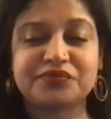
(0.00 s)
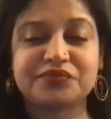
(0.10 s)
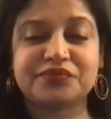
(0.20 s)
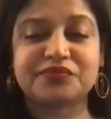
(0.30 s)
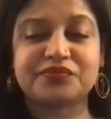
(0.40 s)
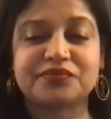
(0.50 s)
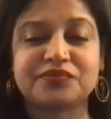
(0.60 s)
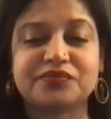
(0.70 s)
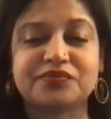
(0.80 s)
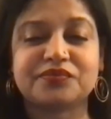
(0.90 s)

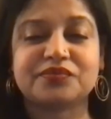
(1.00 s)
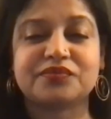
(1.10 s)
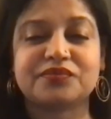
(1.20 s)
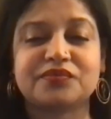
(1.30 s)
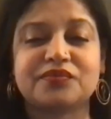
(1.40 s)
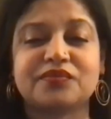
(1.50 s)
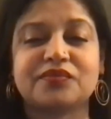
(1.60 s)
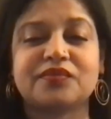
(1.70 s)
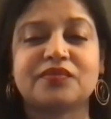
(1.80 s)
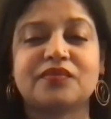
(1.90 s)

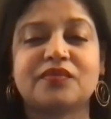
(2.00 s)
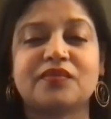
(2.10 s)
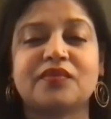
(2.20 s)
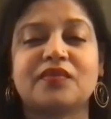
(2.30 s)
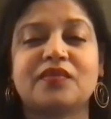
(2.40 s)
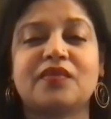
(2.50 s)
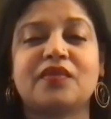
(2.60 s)
(no one is talking)